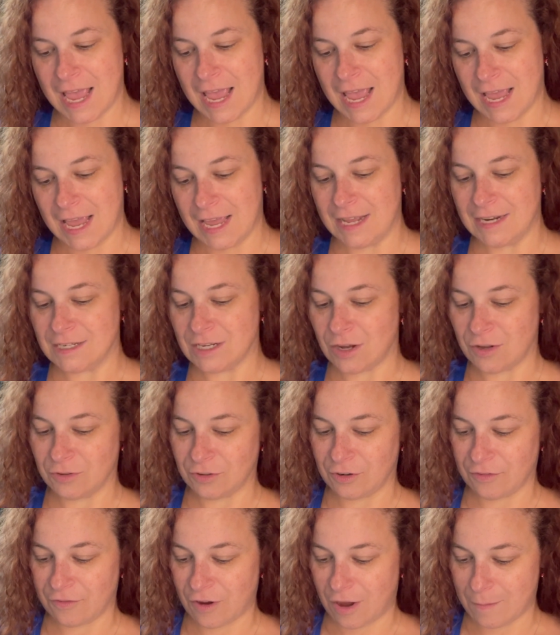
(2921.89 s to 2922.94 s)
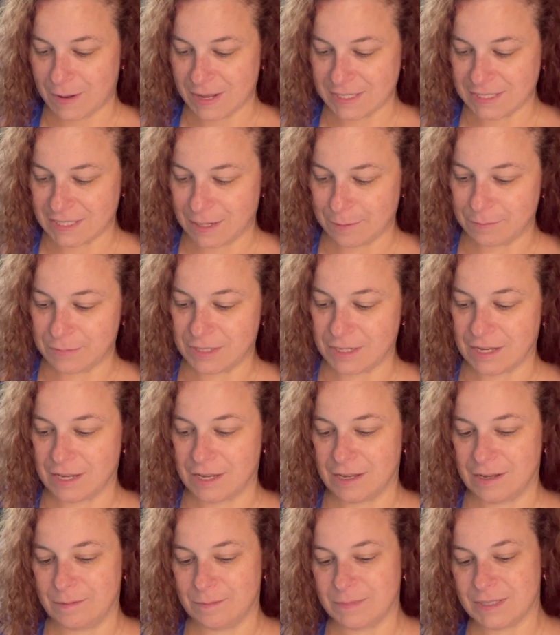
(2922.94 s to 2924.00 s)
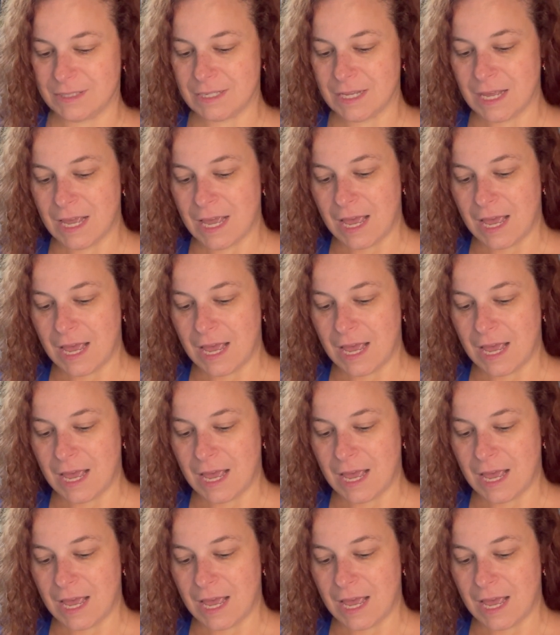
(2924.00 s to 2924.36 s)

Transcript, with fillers: and told her of all my symptoms,